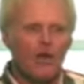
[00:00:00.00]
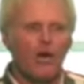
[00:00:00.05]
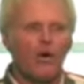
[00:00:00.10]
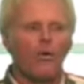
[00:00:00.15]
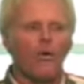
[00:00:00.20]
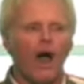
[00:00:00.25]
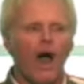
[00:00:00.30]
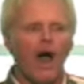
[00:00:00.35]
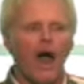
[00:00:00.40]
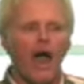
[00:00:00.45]

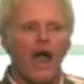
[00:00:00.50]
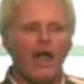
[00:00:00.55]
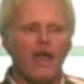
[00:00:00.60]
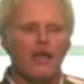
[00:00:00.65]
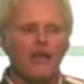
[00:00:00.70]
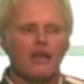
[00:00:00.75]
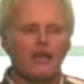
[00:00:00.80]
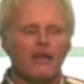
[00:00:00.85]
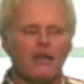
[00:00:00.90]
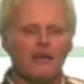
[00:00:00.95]
Why?
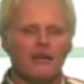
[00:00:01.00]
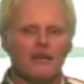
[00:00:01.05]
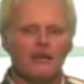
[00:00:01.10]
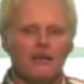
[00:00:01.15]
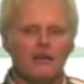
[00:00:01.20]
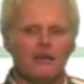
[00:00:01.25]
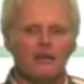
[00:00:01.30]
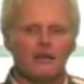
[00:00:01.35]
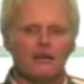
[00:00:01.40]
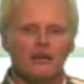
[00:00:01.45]

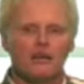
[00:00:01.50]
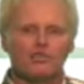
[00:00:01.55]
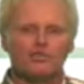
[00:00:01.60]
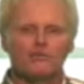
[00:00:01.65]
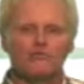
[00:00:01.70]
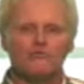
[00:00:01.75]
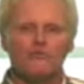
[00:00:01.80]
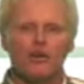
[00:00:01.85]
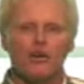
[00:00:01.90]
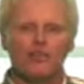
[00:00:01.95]

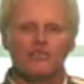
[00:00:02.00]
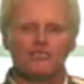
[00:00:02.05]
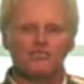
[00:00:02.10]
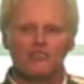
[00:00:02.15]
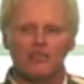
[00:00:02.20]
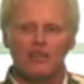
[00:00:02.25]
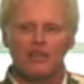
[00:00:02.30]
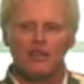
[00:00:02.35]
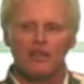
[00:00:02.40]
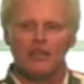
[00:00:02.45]
Because
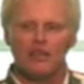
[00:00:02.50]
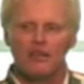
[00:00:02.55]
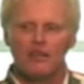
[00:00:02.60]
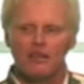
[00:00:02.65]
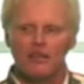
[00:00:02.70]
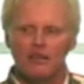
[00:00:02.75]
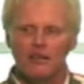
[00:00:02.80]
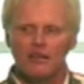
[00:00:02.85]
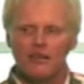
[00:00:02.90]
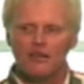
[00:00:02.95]
mercy
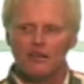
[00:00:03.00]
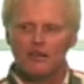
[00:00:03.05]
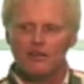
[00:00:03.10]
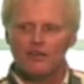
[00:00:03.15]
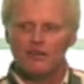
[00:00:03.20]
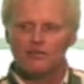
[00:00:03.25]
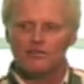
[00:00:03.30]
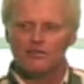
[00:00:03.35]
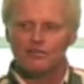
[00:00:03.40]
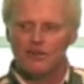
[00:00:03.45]

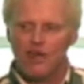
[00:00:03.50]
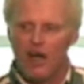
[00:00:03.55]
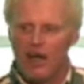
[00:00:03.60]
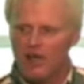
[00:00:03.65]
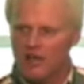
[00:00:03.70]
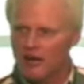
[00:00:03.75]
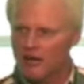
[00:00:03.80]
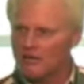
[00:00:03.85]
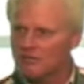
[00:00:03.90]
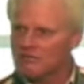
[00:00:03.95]

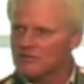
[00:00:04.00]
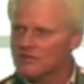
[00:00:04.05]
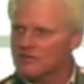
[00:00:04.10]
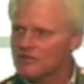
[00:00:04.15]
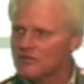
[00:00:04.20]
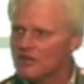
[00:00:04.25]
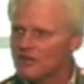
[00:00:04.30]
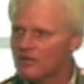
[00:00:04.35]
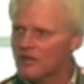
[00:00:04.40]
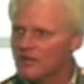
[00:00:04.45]

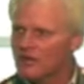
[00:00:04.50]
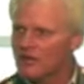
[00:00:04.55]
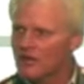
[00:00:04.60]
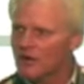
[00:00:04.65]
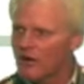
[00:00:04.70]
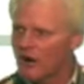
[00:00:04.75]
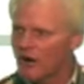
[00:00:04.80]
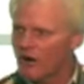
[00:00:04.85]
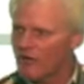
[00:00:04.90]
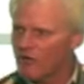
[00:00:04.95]
triumphs
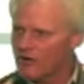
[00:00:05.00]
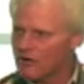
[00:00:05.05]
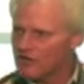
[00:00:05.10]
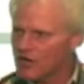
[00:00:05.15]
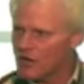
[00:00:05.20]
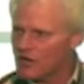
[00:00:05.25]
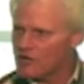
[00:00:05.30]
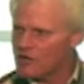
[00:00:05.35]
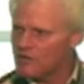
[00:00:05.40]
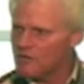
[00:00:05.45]
over
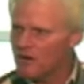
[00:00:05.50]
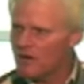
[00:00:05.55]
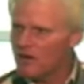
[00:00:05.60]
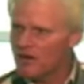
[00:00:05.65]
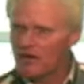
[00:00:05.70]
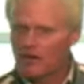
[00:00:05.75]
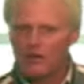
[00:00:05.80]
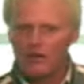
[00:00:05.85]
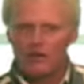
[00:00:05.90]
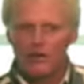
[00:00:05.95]
judgment.
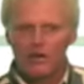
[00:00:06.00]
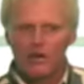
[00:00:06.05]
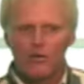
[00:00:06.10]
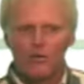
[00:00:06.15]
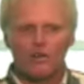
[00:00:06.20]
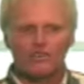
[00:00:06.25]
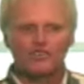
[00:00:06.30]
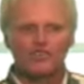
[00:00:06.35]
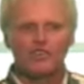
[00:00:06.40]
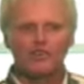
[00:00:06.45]

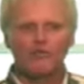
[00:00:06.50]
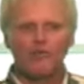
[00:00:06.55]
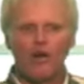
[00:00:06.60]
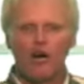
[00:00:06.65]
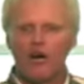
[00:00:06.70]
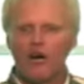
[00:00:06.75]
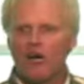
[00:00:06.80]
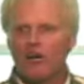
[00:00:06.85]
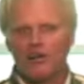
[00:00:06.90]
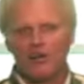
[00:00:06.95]
Was she
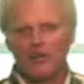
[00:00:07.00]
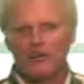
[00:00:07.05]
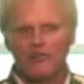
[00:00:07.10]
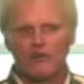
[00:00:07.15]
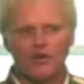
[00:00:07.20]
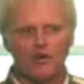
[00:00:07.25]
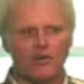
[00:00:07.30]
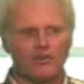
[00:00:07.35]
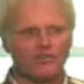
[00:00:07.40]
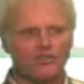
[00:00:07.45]
wrong? Of
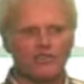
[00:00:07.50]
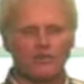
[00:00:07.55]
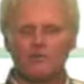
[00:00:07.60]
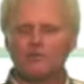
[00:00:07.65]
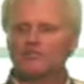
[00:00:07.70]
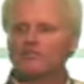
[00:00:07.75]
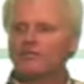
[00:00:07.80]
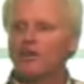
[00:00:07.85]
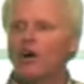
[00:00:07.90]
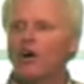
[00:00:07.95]
course she
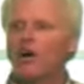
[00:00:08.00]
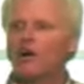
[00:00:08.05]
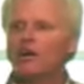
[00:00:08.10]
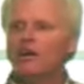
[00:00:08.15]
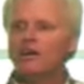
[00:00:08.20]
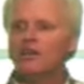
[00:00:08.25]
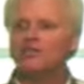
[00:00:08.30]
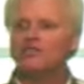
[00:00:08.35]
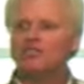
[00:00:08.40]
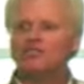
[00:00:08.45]
was wrong.
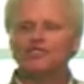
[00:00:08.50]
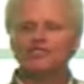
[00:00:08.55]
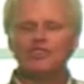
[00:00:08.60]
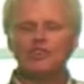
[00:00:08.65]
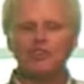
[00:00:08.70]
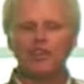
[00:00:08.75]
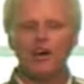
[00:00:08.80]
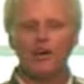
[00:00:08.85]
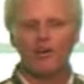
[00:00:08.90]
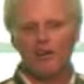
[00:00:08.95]
Did she
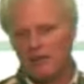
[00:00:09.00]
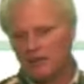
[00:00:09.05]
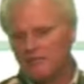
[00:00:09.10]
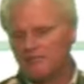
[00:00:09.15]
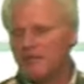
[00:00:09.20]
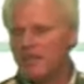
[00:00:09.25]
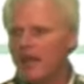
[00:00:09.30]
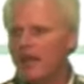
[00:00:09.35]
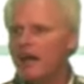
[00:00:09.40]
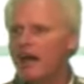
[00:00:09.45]
know it?
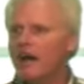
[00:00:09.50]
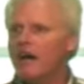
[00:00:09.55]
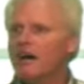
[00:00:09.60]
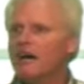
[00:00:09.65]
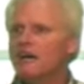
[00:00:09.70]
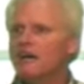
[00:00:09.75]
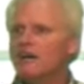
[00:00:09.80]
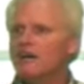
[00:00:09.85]
Yeah.